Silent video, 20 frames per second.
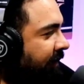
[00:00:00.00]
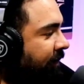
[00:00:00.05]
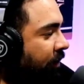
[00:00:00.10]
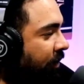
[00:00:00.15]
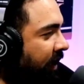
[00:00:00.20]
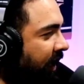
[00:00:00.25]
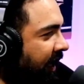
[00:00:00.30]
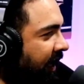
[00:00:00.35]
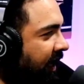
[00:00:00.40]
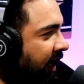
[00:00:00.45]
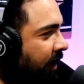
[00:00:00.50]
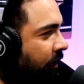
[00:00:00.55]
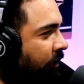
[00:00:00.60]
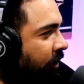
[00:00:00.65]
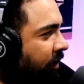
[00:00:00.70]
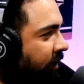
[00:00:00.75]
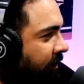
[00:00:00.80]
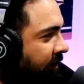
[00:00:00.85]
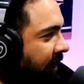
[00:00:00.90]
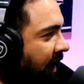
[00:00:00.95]
if you're eating
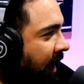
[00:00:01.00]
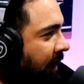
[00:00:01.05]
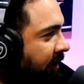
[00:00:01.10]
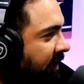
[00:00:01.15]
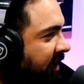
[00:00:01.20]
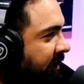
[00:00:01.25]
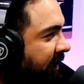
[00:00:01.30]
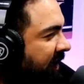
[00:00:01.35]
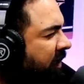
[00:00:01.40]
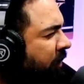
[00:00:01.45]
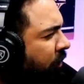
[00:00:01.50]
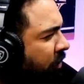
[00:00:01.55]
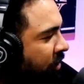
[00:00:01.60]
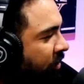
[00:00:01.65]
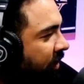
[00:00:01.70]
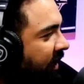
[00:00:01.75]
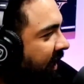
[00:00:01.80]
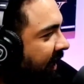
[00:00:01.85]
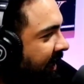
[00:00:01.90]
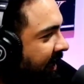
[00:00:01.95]
with your family, especially with
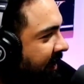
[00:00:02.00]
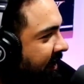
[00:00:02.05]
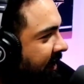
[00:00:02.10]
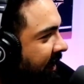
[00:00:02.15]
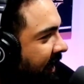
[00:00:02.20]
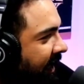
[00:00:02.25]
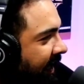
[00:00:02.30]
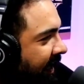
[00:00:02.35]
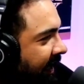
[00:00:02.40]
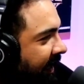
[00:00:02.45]
your kids,